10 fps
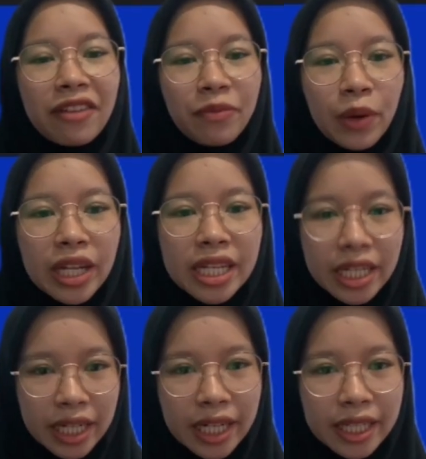points
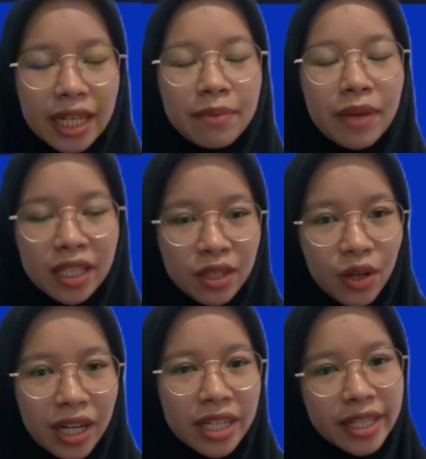here that makes you
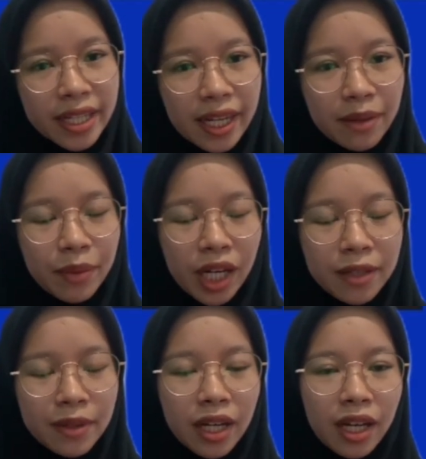understand about
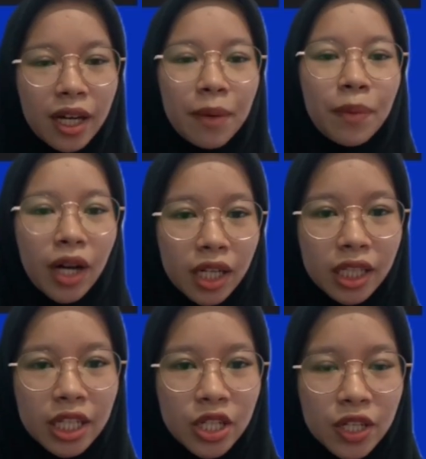
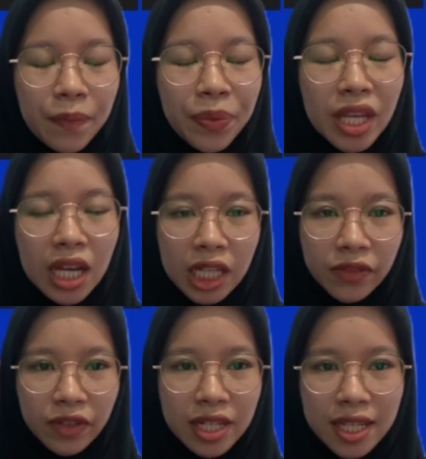phonology. The
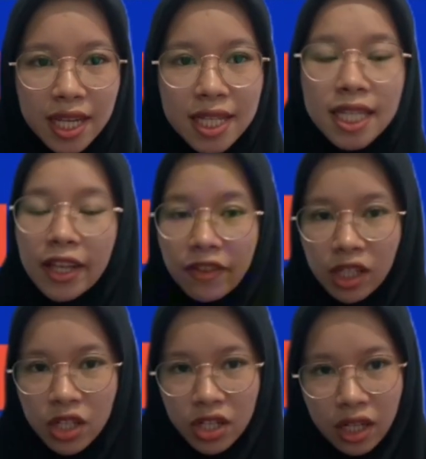first is
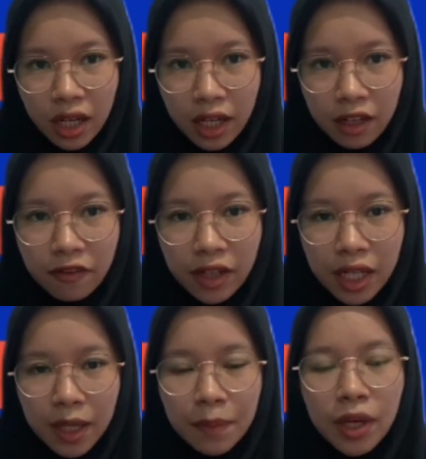definition of
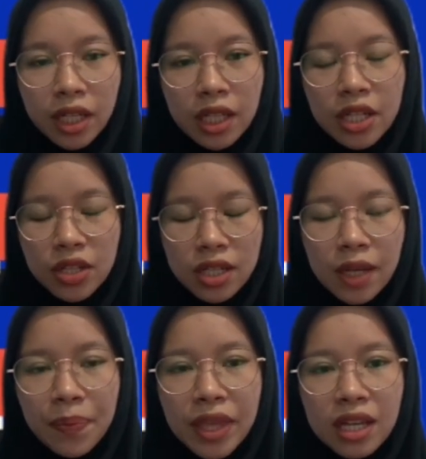phonology.
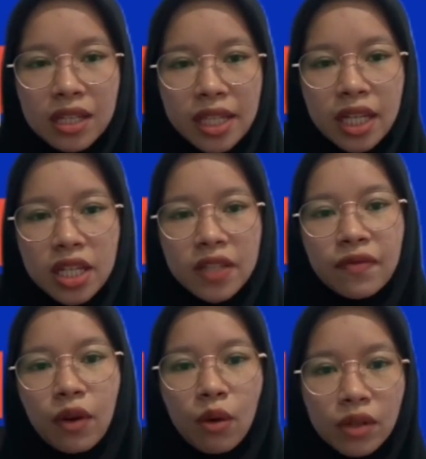The second is
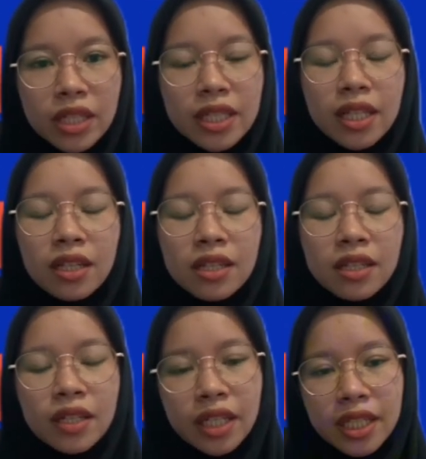vowels.
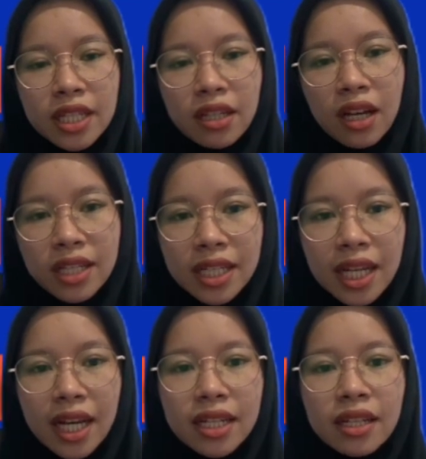Third is
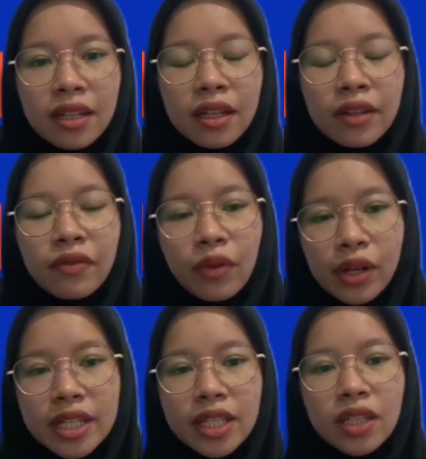consonant, and fourth is
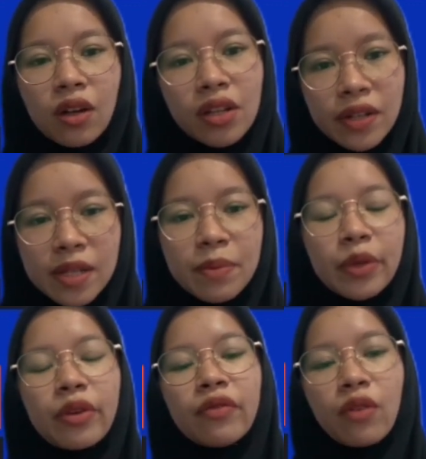contrast between
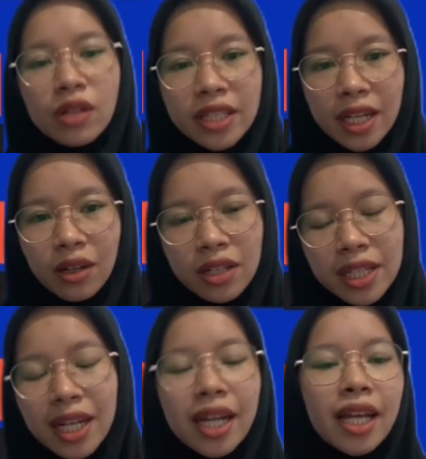vowels and
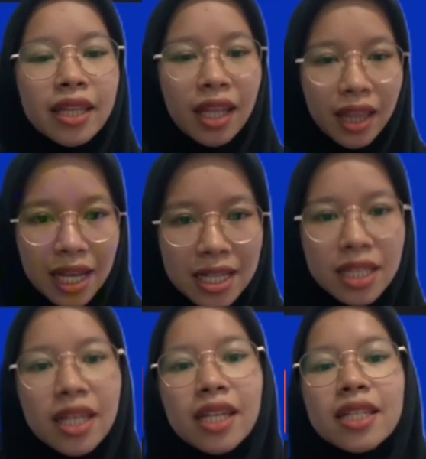consonant, and the last
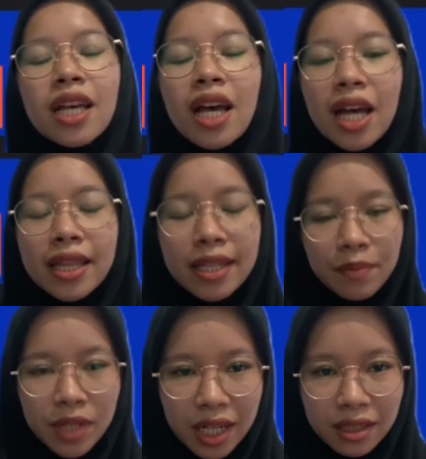is
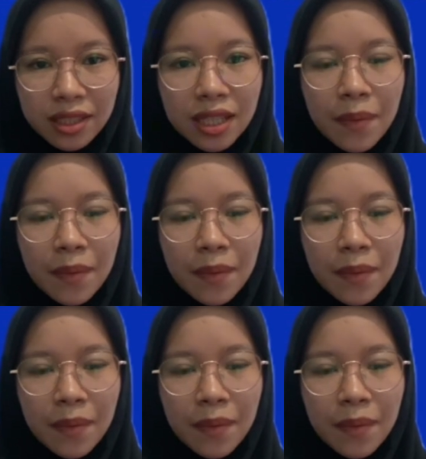diphthongs.